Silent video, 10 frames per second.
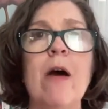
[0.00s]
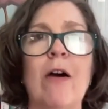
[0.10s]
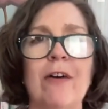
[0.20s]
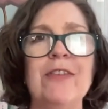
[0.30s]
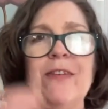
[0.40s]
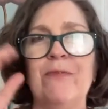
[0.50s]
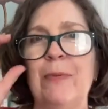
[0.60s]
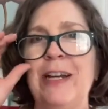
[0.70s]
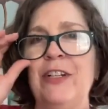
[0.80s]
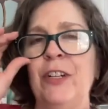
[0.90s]
on the
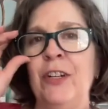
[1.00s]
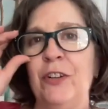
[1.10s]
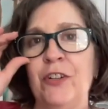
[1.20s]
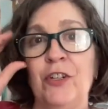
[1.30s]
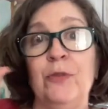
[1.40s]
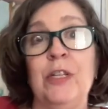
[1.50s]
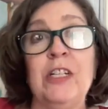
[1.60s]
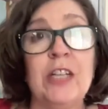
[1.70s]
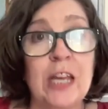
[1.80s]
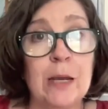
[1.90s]
information you're choosing
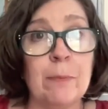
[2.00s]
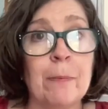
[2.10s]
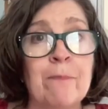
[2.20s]
to keep.